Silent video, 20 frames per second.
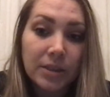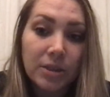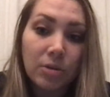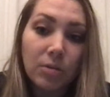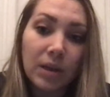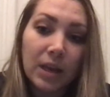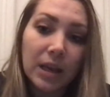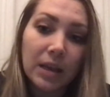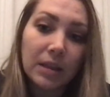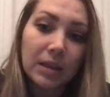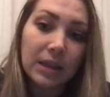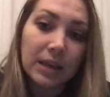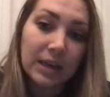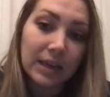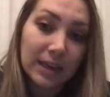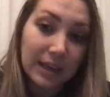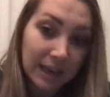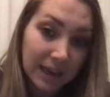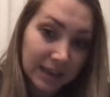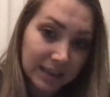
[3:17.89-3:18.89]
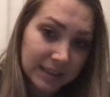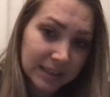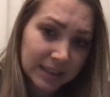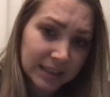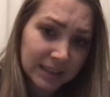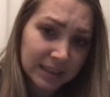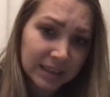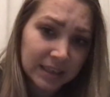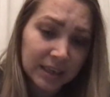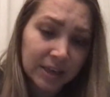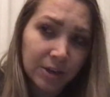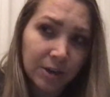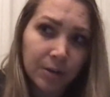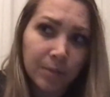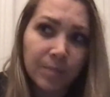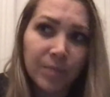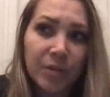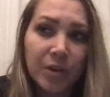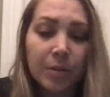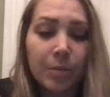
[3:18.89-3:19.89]
you can't then guess until
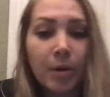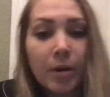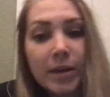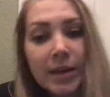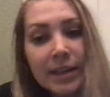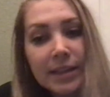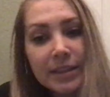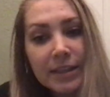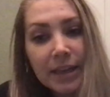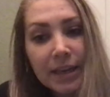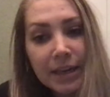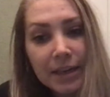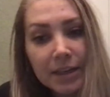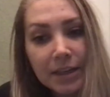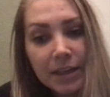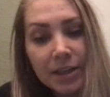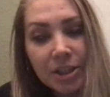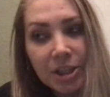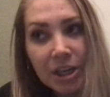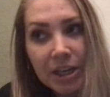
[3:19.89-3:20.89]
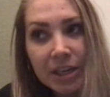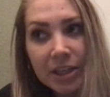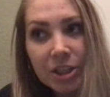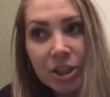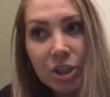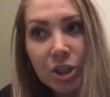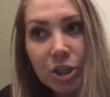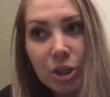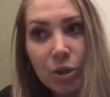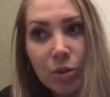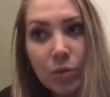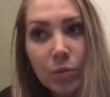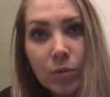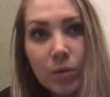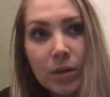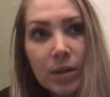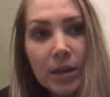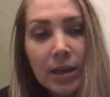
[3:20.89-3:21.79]
your opponent has had a chance to